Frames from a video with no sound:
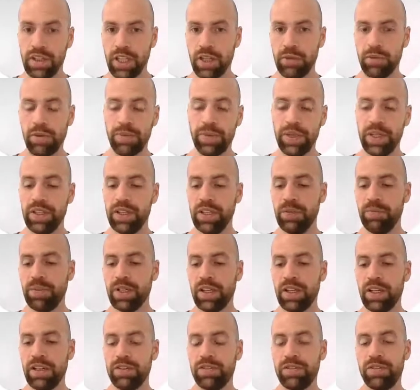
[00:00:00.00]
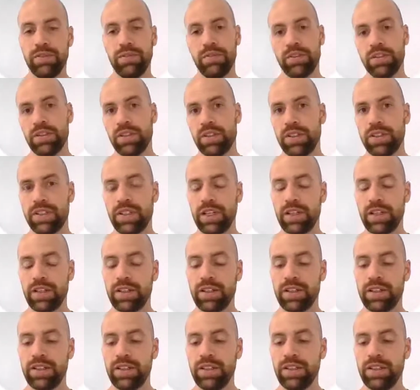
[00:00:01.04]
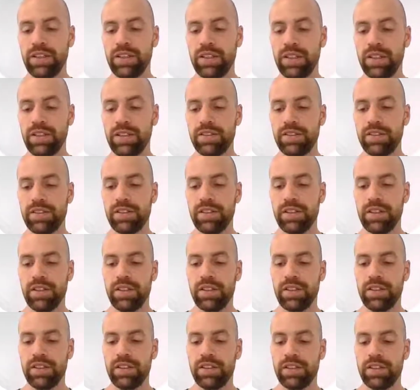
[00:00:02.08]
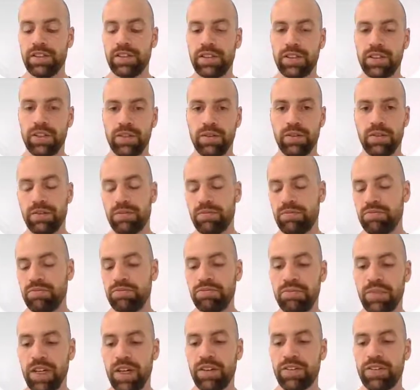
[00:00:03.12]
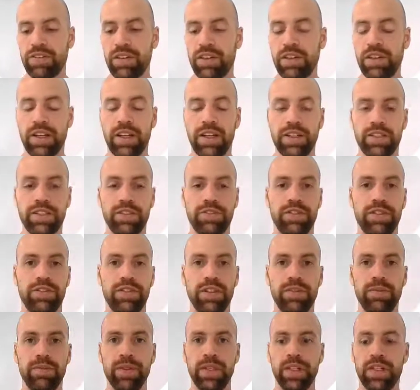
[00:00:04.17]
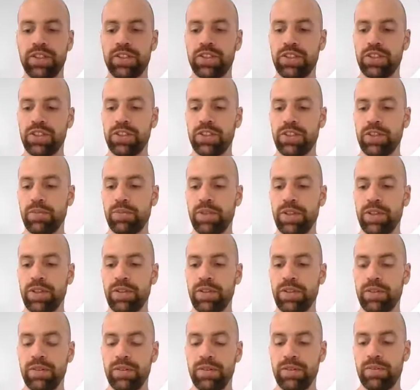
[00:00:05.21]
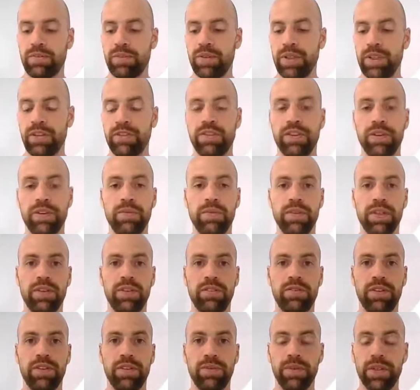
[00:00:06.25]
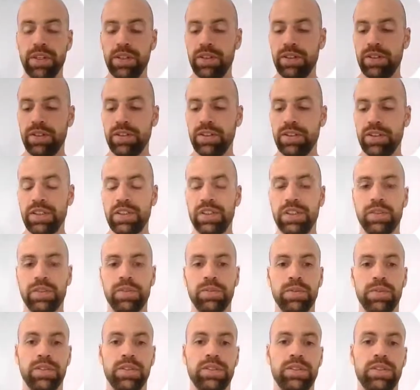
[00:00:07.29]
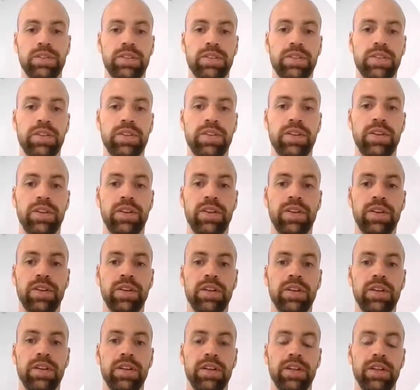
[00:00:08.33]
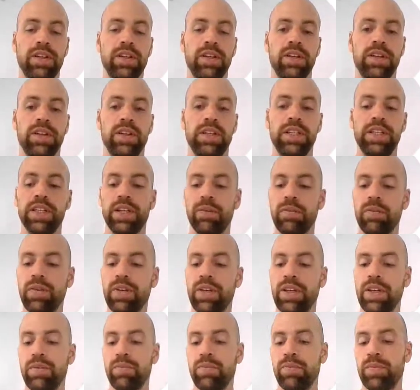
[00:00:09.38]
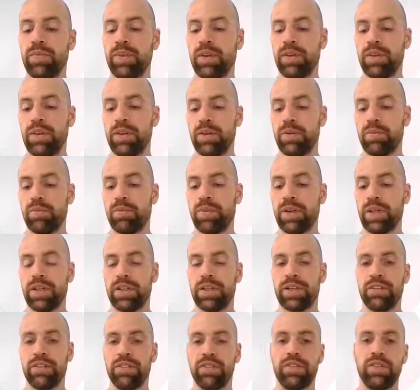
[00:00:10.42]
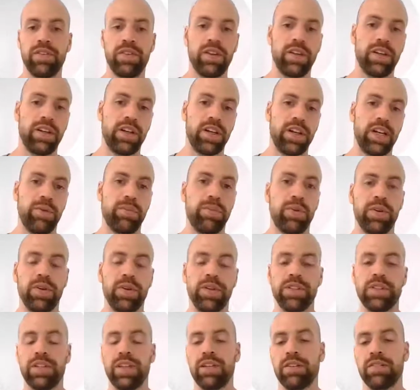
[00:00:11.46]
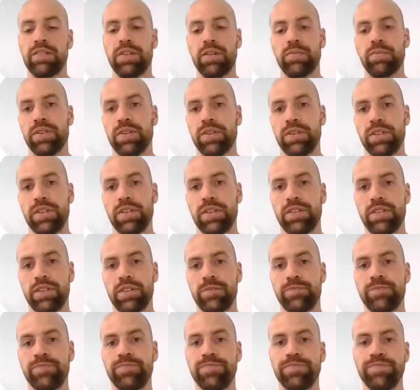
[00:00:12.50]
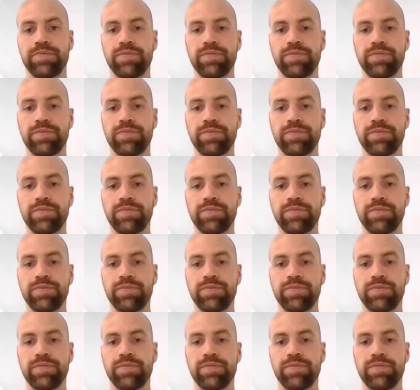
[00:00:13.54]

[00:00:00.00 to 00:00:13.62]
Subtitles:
That will be a deep dive with all the technical details. So after the next 15 minutes, you should be pretty familiar with the EWM part of eye point telegram processing.